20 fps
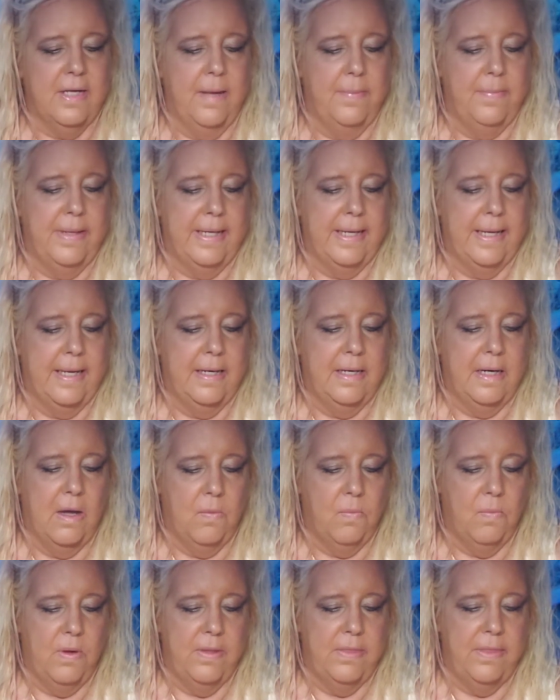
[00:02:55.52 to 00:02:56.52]
coming in
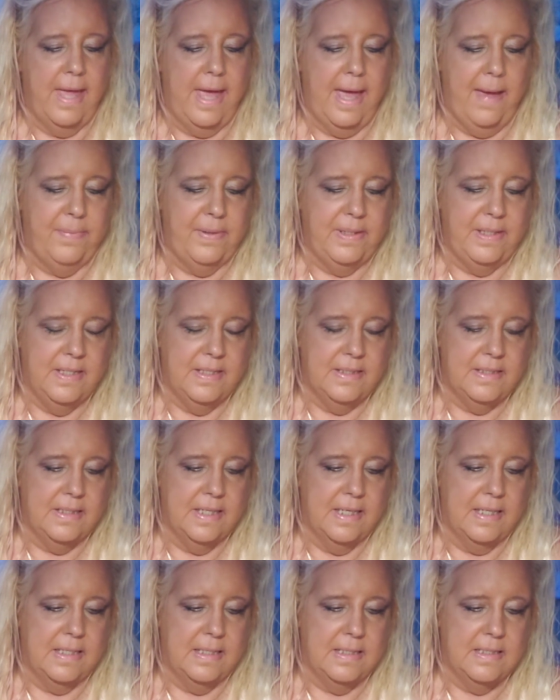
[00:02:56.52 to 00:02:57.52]
with happiness
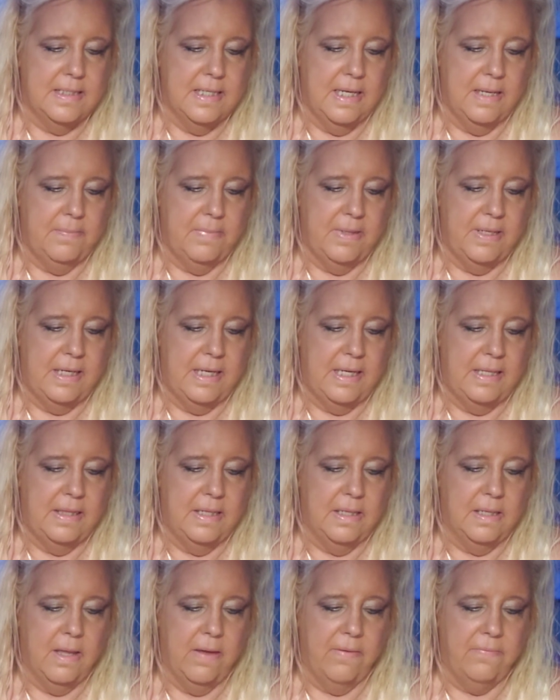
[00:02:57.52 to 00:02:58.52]
and contentment in
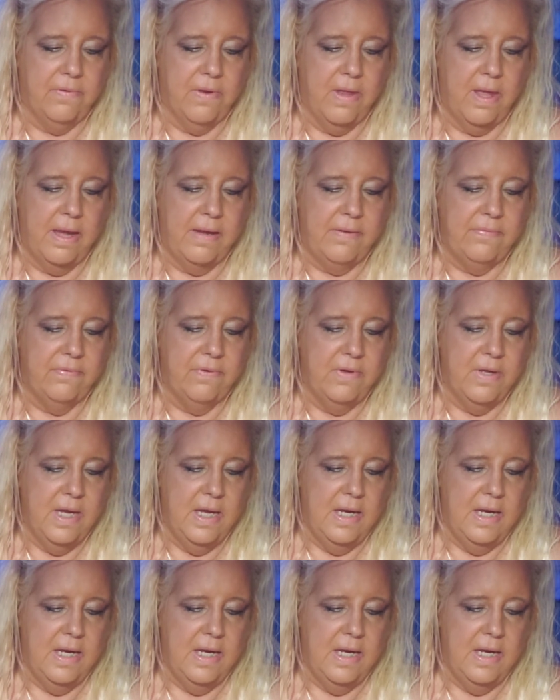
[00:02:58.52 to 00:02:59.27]
the love life.